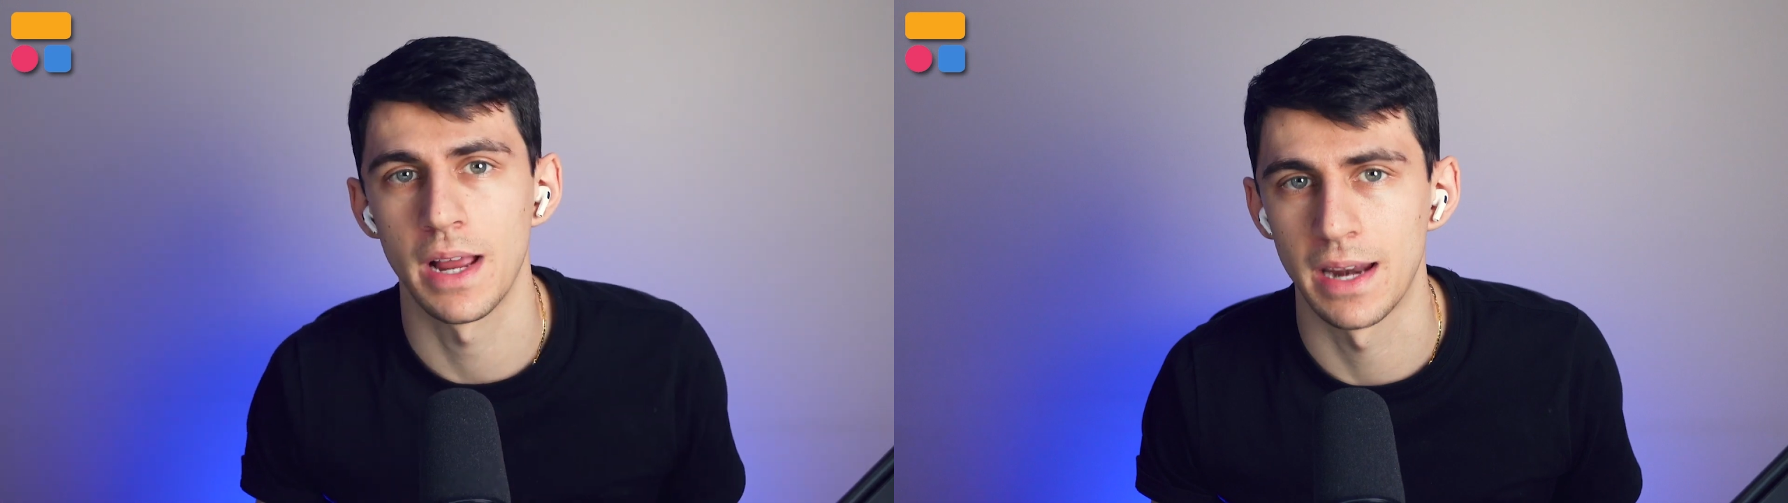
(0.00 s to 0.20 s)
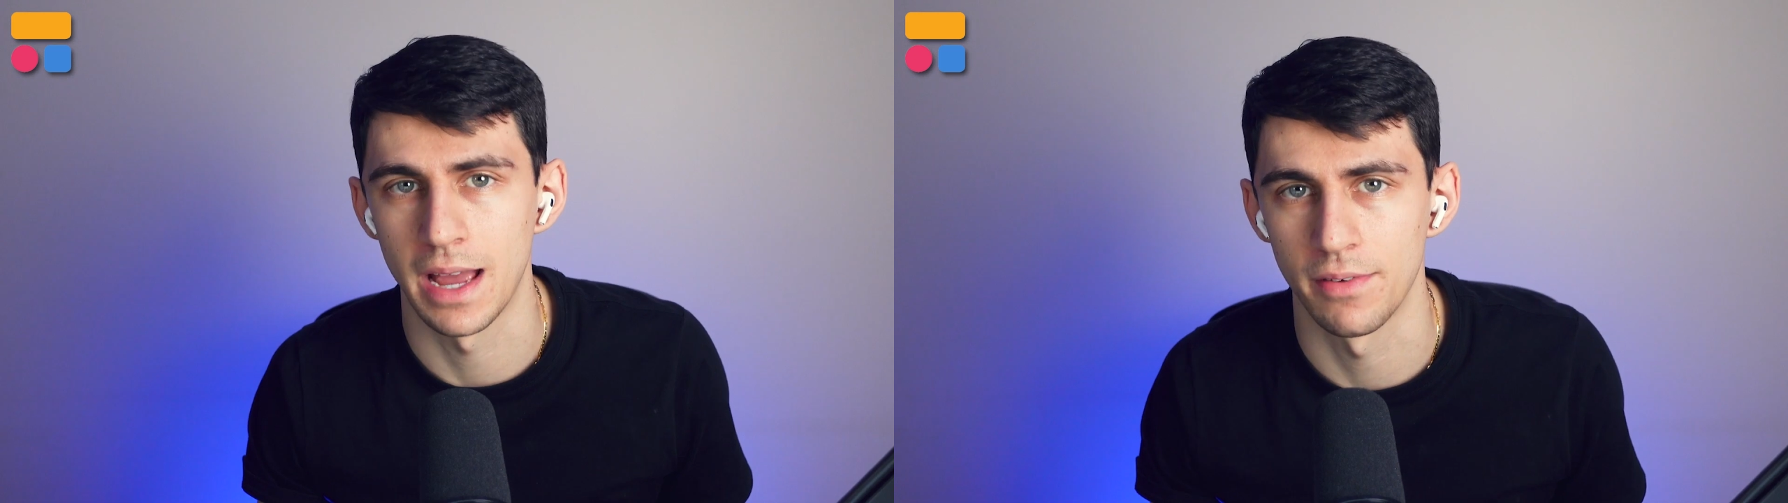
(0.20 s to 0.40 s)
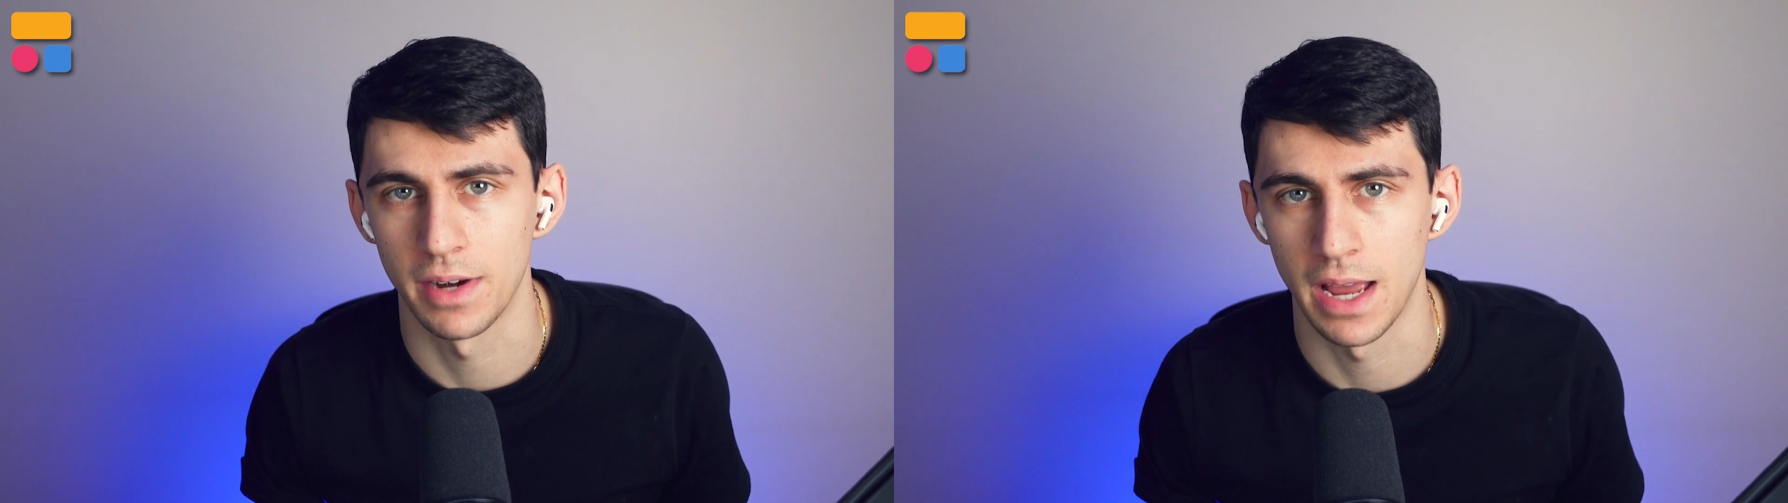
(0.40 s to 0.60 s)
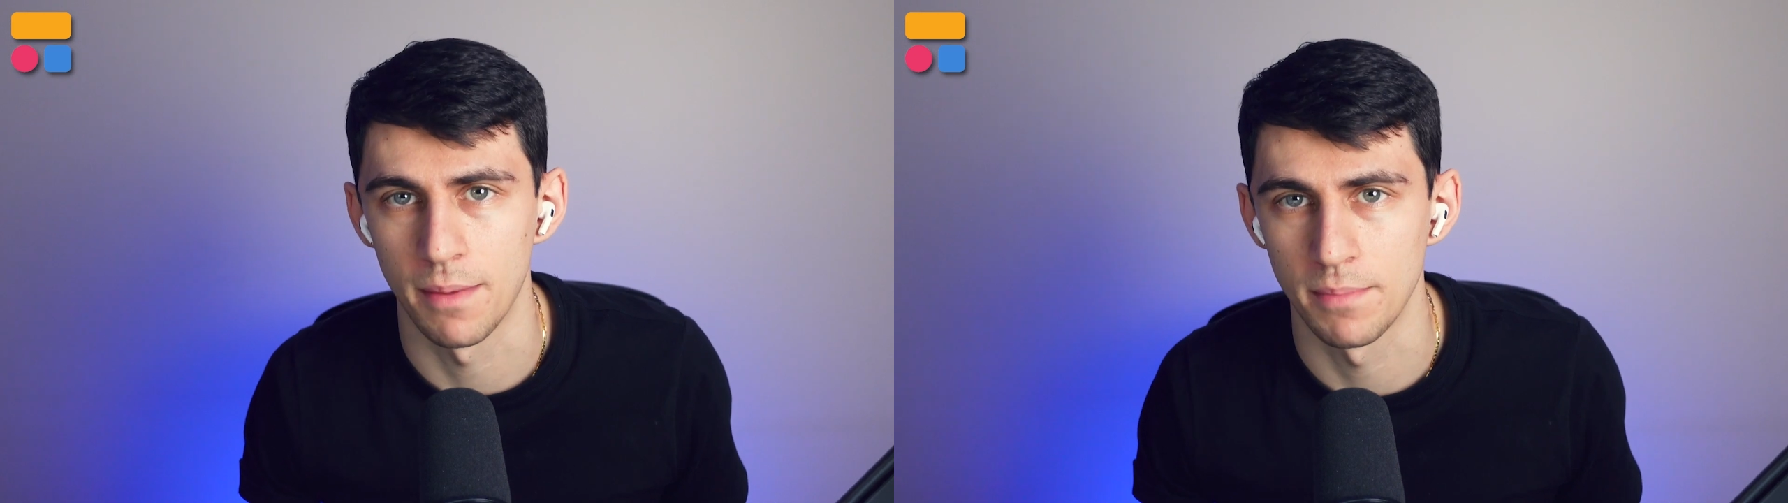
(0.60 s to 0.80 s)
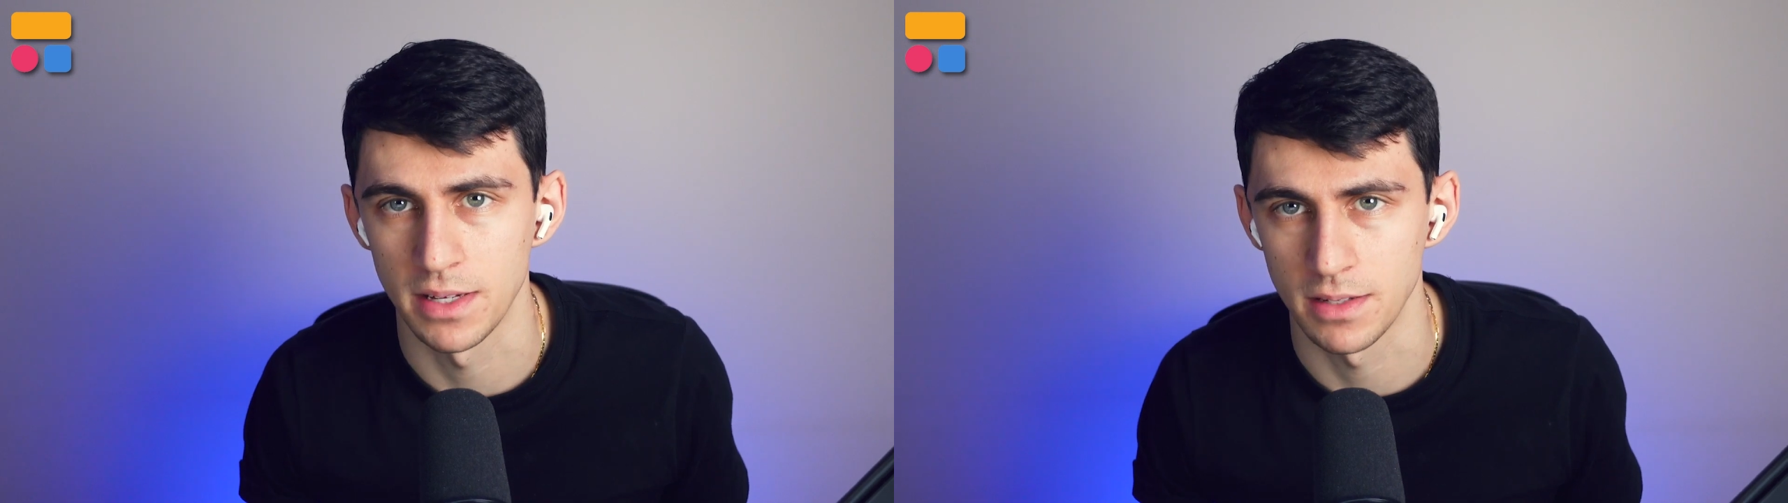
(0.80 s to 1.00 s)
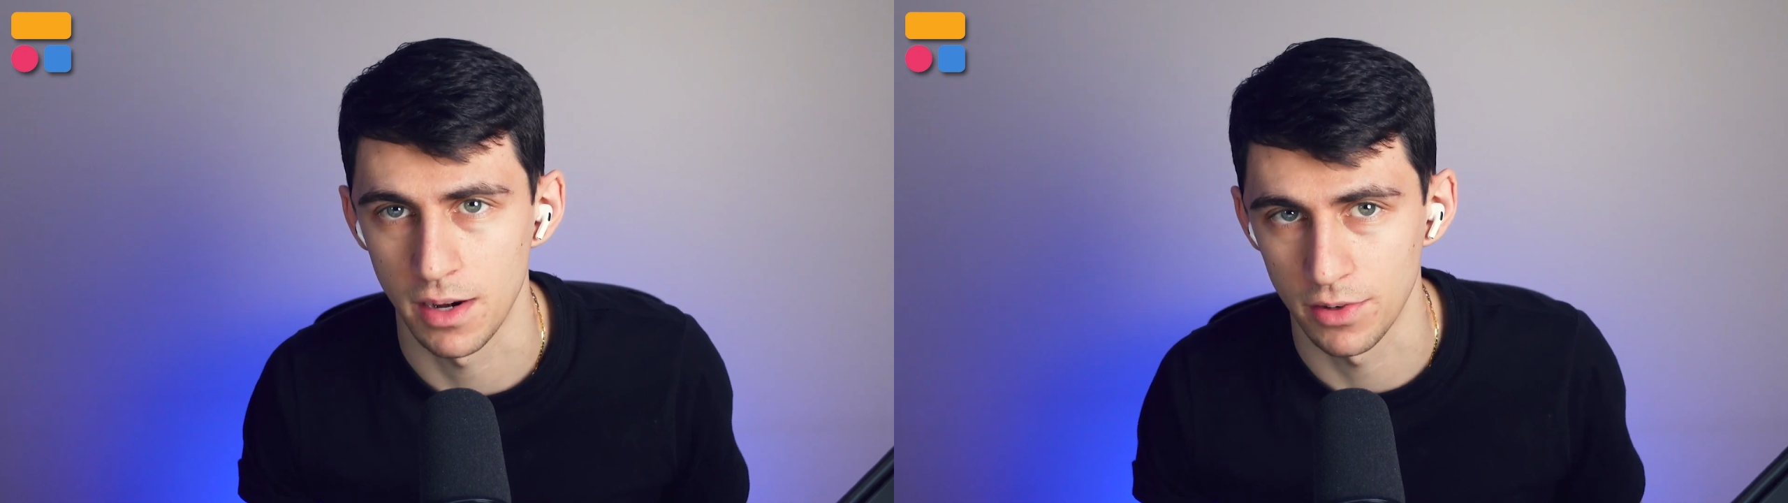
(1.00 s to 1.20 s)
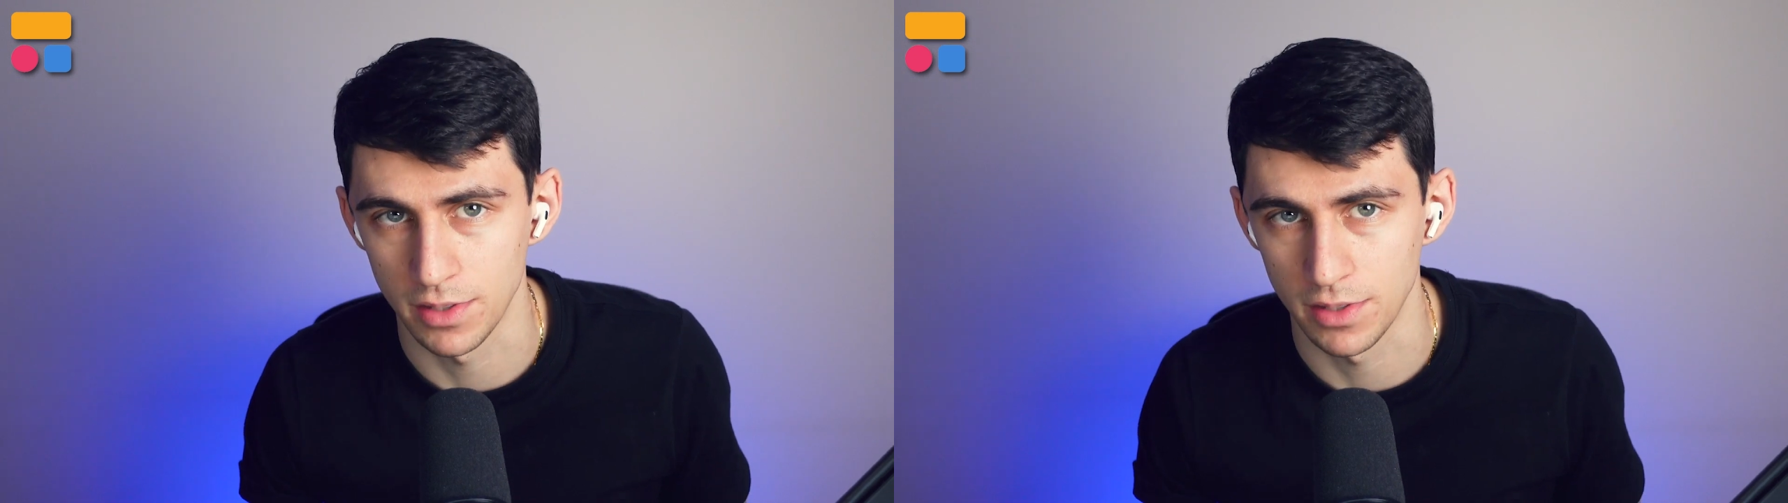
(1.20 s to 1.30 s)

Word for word: and have an app based on